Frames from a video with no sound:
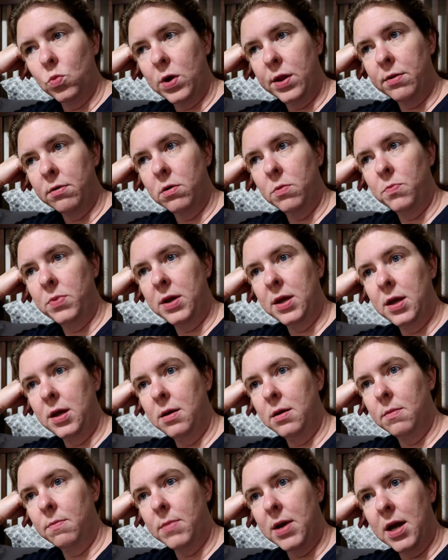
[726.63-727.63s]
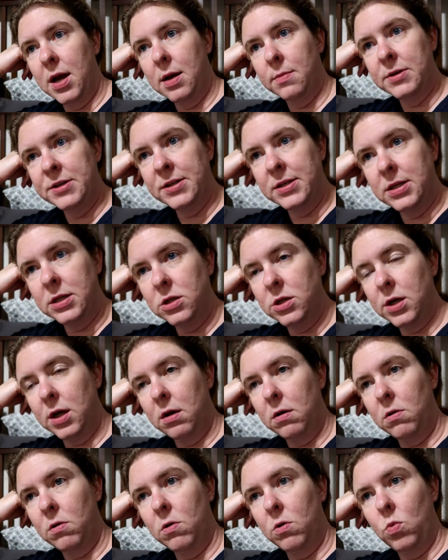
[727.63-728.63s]
whether it be my OmniZ
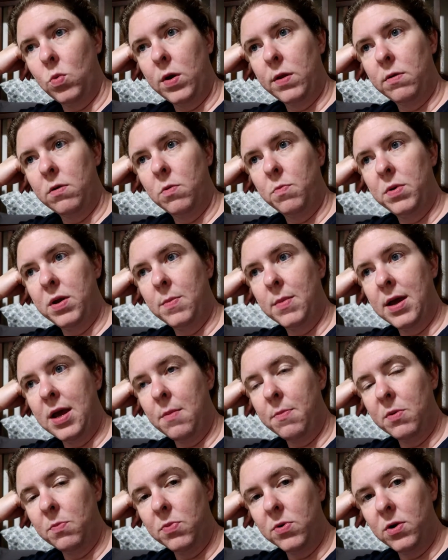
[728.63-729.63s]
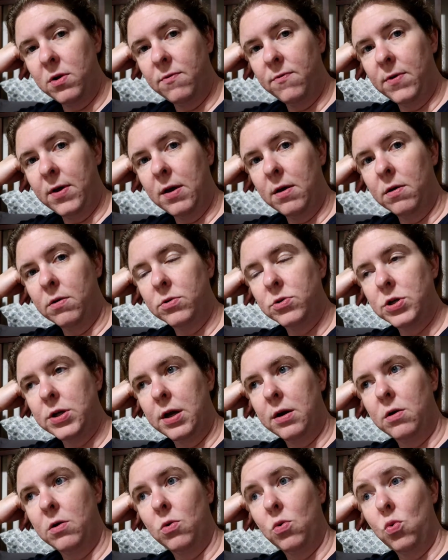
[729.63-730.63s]
channel, whether it be my Epic Beauty Fail
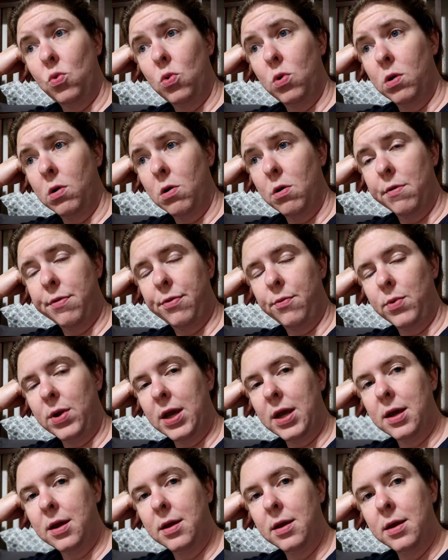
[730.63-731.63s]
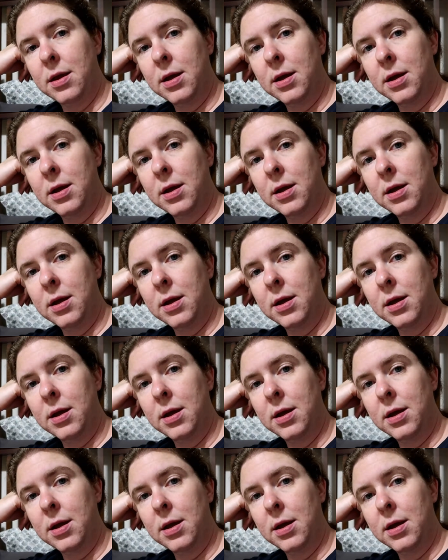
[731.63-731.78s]
channel, or all three.